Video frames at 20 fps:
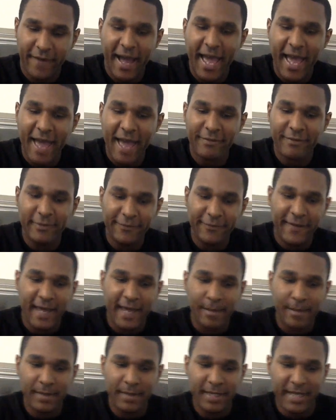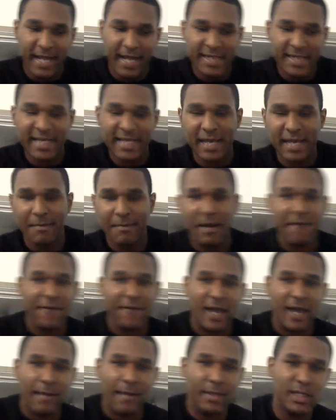have a family and I take my
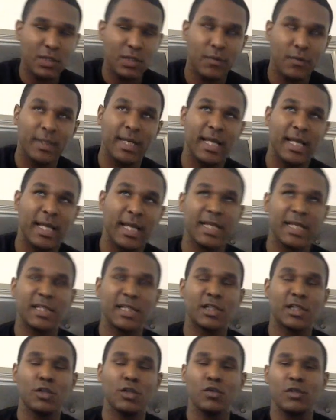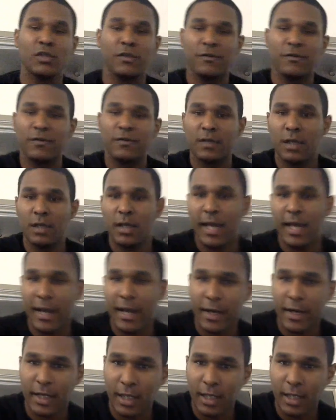family to another exclusive
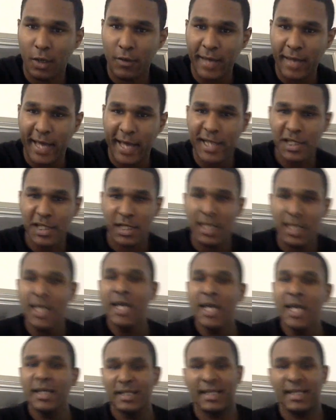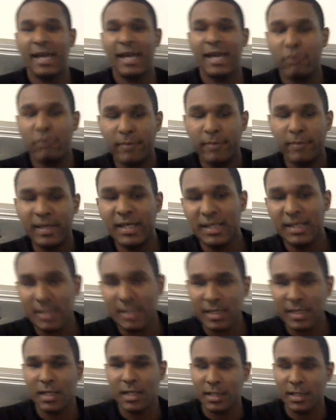area and location, then they will be
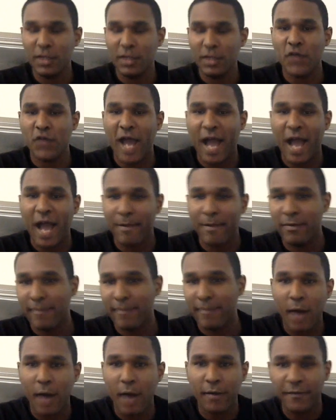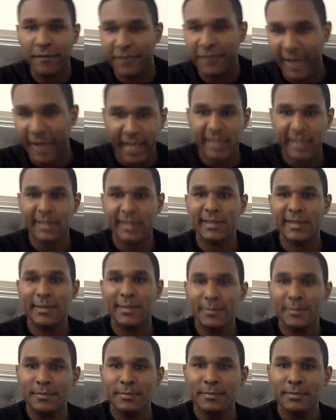considered the tribe of Malcolm Flex,
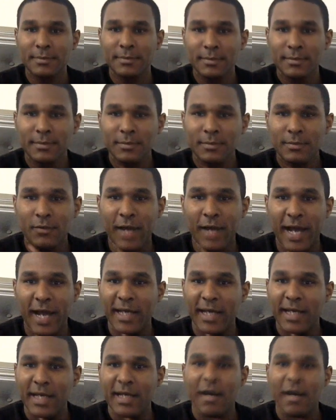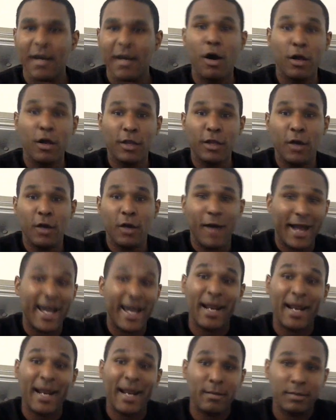right? Although I
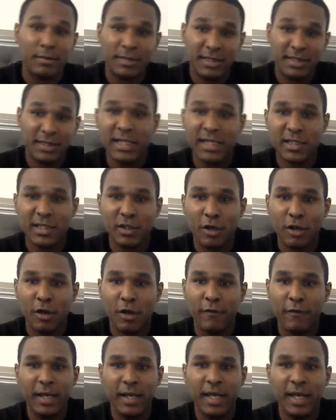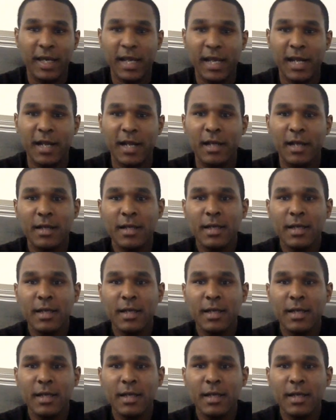got a sister over here,